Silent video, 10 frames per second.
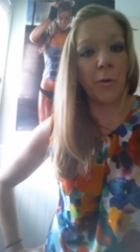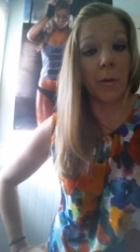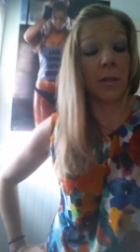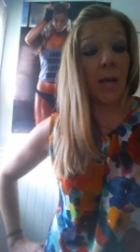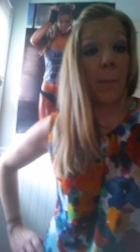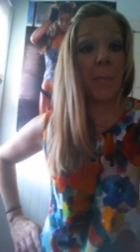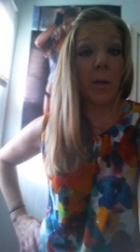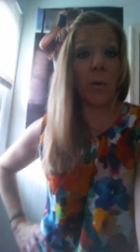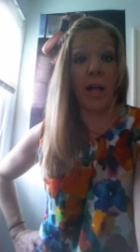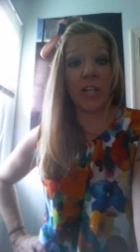your
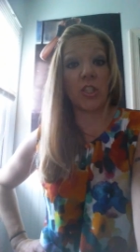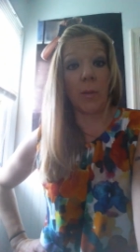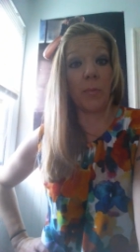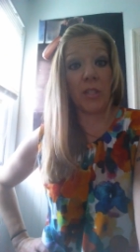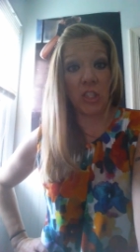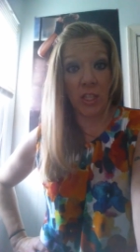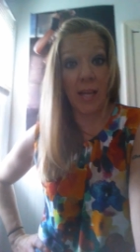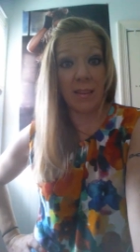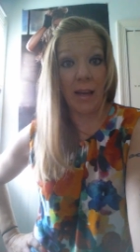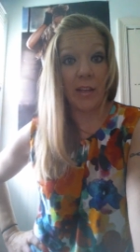company will actually
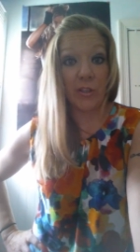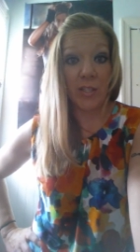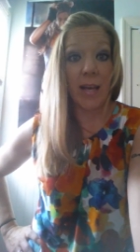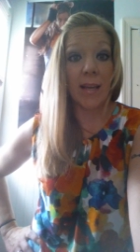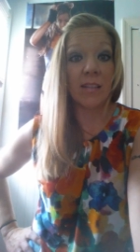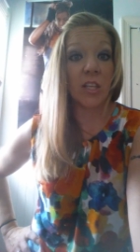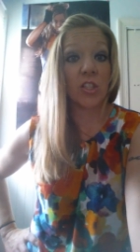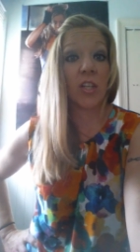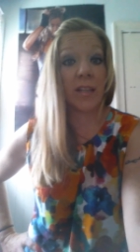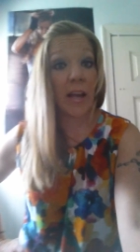appreciate that you're taking
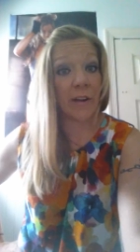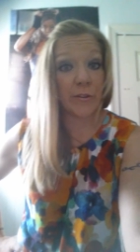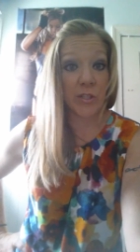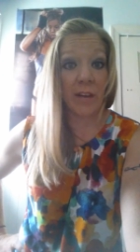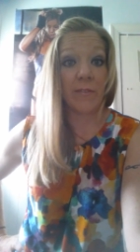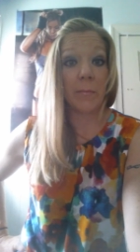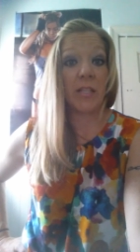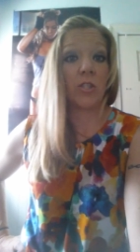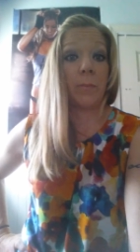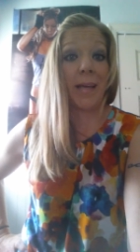such good care of yourself. It
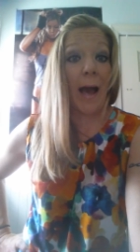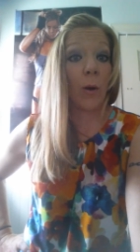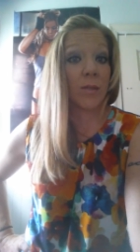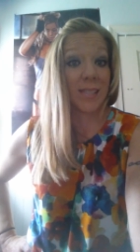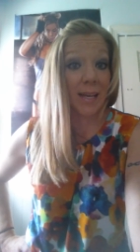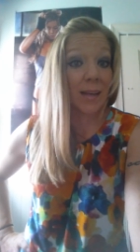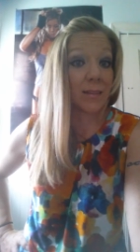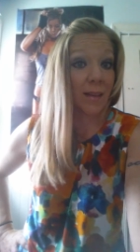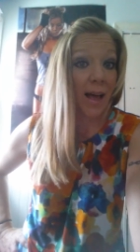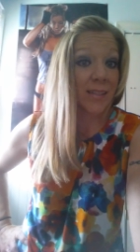means you'll be out
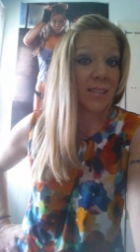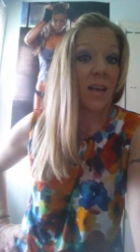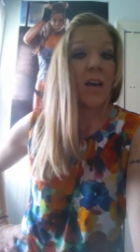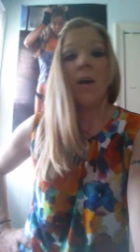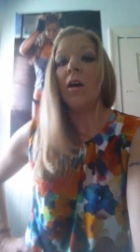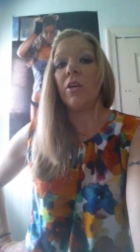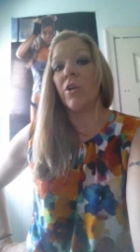sick less.